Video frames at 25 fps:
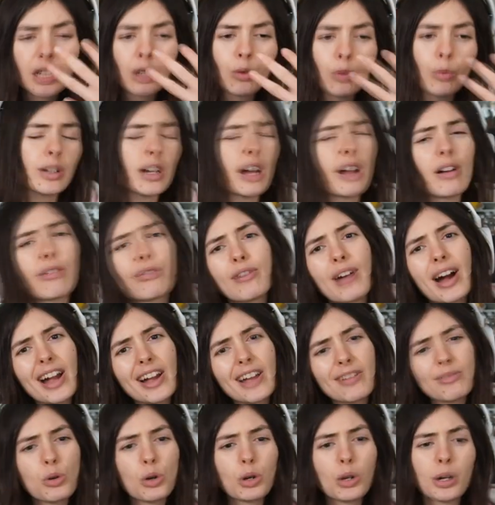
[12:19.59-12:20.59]
We got
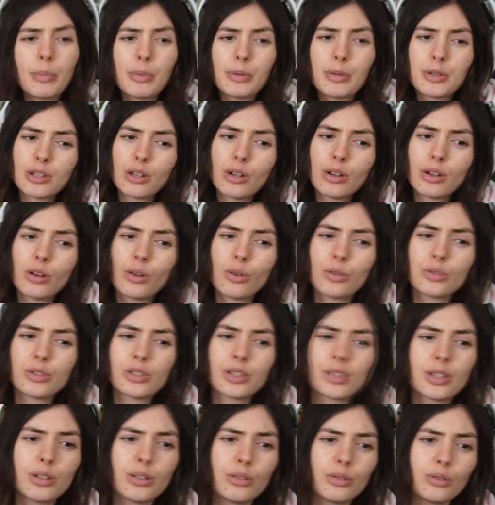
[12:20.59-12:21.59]
five more episodes
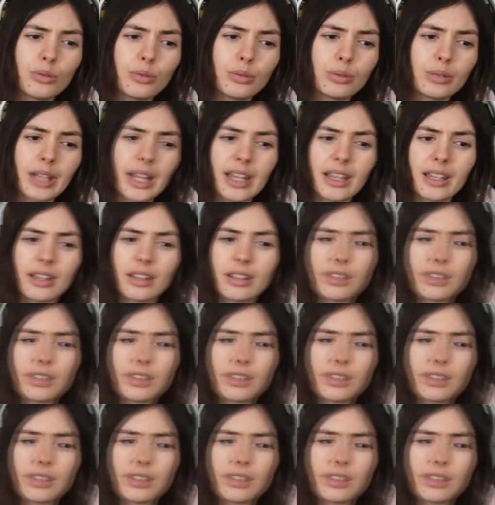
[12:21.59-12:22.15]
to, like,